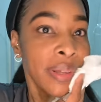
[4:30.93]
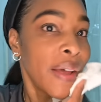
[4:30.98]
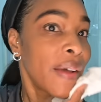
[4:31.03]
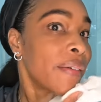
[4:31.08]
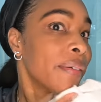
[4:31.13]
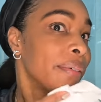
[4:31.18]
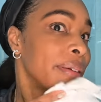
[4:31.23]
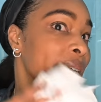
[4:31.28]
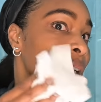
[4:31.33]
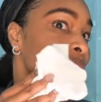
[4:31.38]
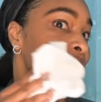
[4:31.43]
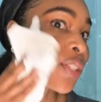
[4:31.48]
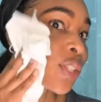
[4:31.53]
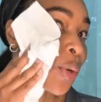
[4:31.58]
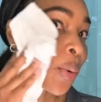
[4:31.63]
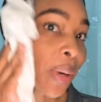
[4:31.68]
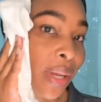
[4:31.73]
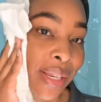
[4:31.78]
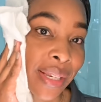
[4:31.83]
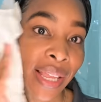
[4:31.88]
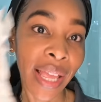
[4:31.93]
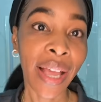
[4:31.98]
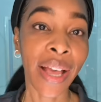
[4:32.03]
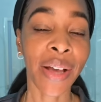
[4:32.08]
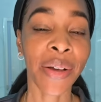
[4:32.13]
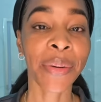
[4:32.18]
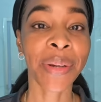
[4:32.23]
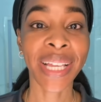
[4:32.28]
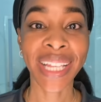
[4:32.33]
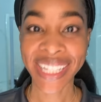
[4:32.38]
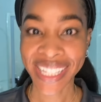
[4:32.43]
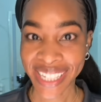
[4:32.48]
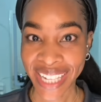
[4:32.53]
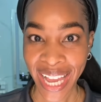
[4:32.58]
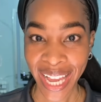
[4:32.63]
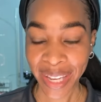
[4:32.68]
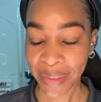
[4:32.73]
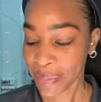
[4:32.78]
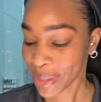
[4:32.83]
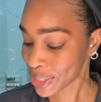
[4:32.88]
All right, so now it's
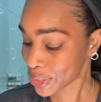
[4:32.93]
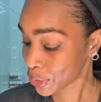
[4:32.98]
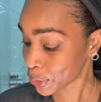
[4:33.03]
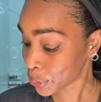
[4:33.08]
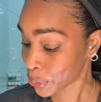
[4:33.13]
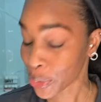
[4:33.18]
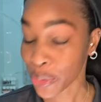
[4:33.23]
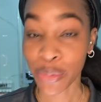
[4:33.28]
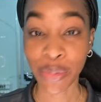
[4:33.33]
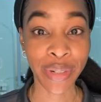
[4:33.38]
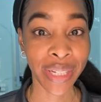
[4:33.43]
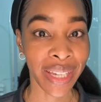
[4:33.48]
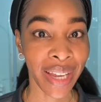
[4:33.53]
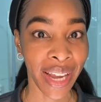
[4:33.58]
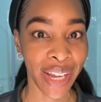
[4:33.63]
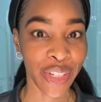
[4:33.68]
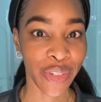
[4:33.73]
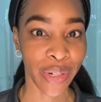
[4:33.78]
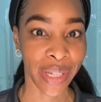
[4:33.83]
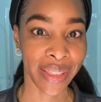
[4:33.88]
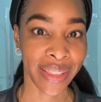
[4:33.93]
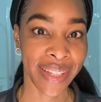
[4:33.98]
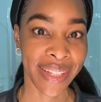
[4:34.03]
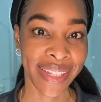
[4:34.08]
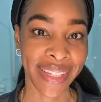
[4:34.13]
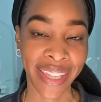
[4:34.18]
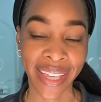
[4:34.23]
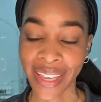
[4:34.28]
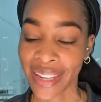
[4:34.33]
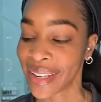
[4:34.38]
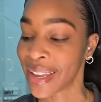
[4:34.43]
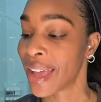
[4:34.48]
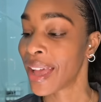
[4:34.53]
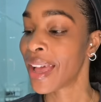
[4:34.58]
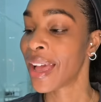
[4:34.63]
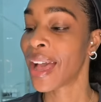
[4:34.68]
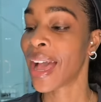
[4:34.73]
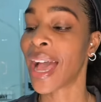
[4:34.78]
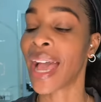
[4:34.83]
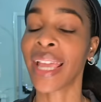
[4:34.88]
time to rehydrate the skin.
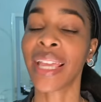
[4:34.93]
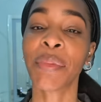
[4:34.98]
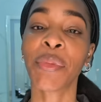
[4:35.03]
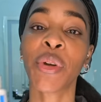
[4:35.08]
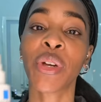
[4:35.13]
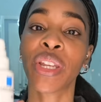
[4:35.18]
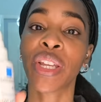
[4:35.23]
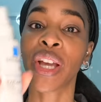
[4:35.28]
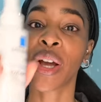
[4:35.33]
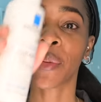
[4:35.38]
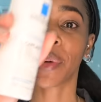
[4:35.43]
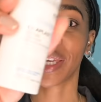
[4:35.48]
I am gonna go